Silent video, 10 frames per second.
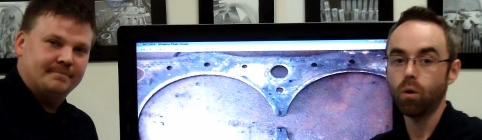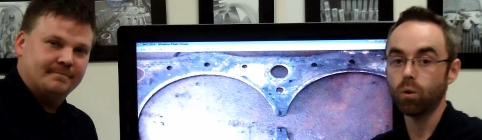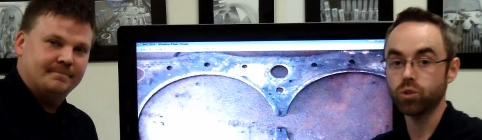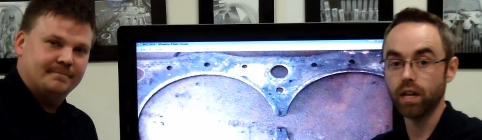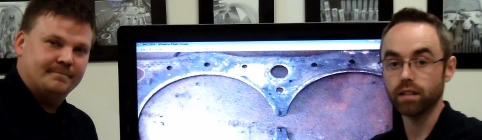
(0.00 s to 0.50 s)

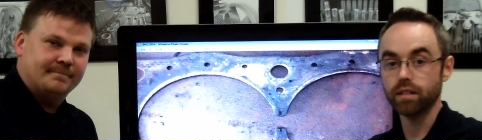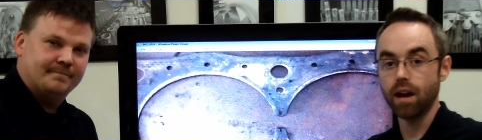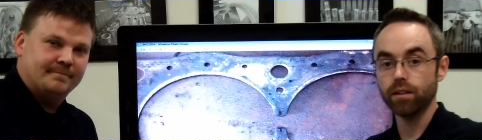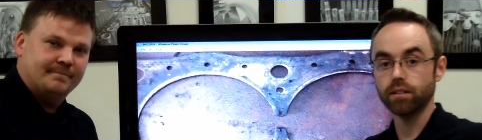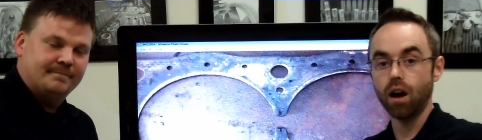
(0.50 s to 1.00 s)
Speaker 1: or check us
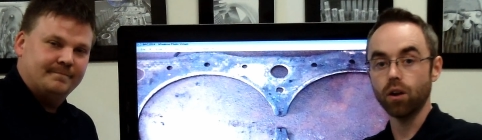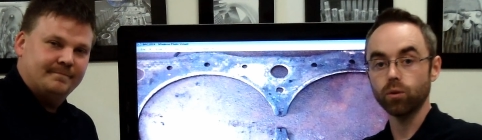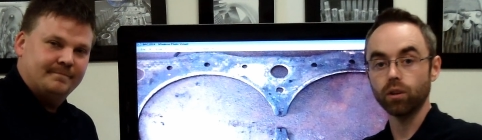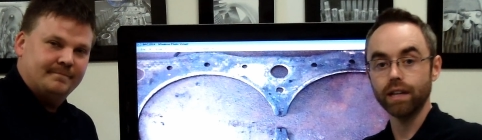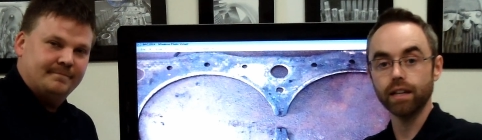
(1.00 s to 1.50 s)
out at
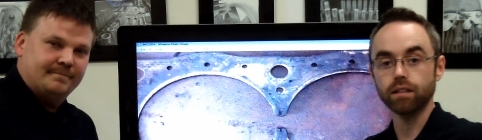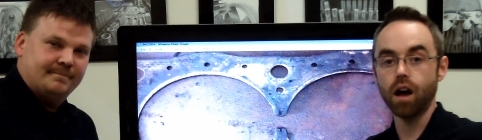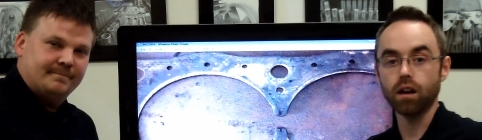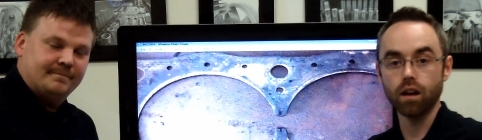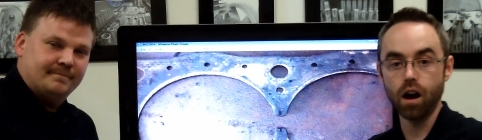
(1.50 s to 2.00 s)

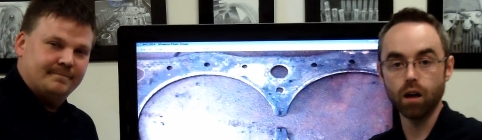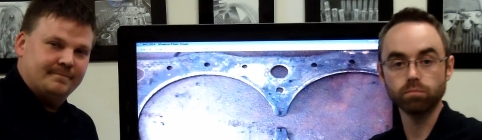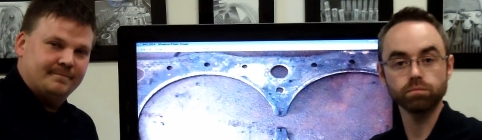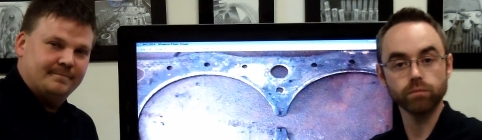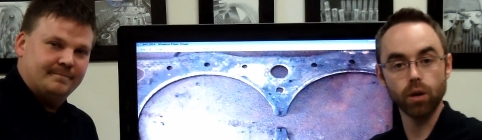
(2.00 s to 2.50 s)

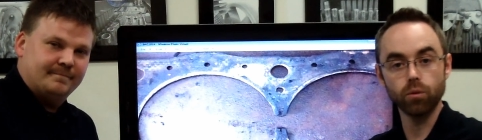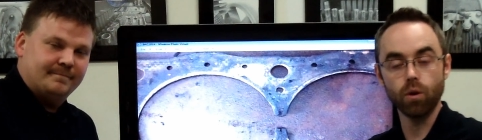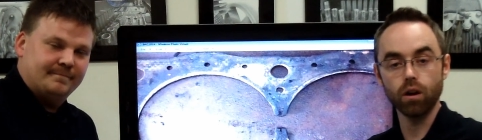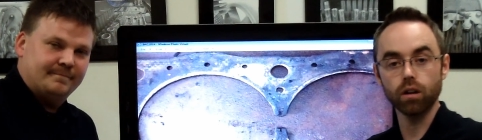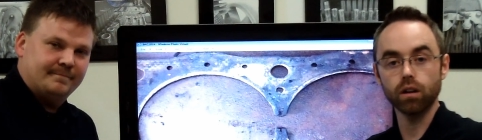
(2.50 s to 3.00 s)
autoeclinic.com. Go to
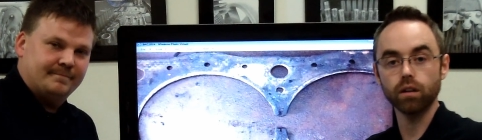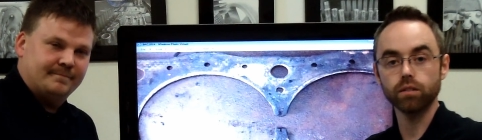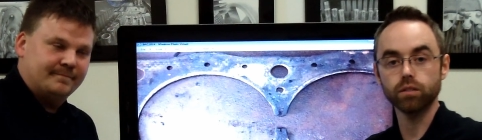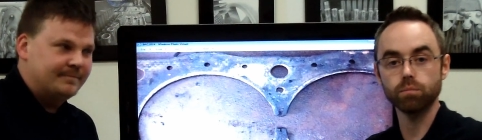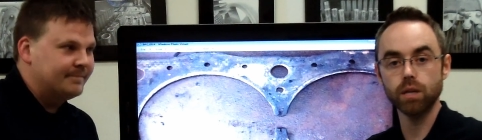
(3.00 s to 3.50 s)
our
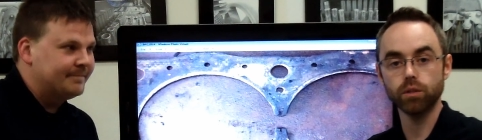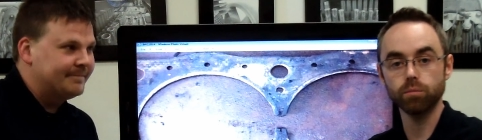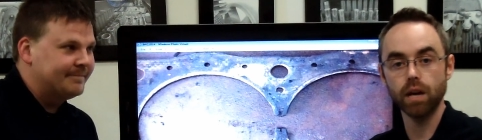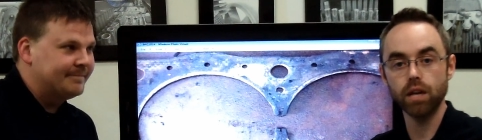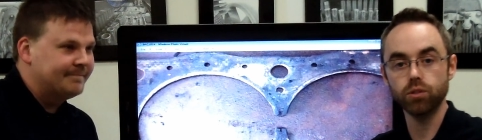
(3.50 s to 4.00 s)
uh,
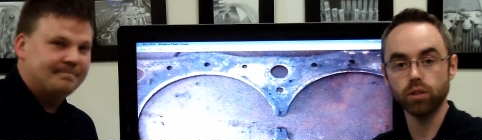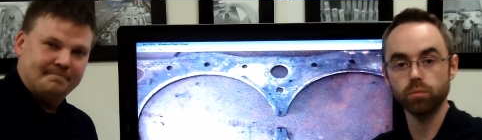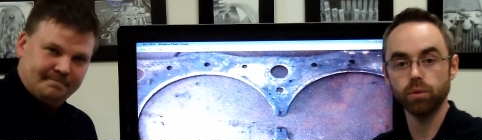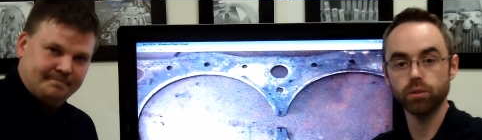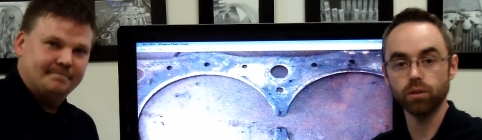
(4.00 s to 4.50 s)
submission page. You
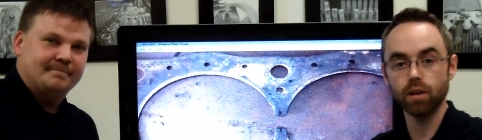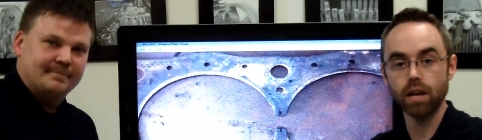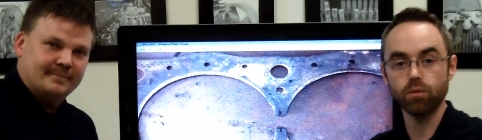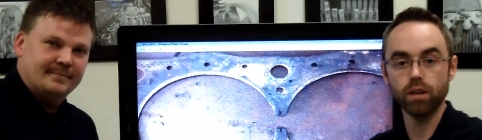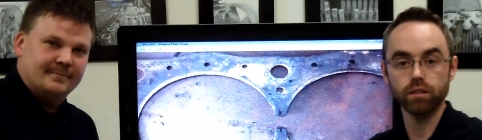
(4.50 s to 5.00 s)
can put your
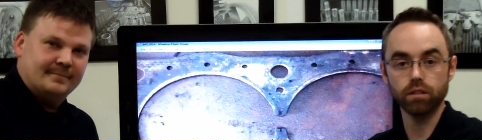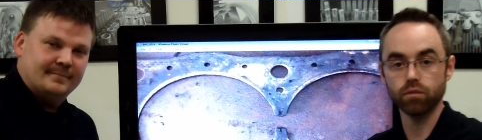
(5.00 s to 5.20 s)
address,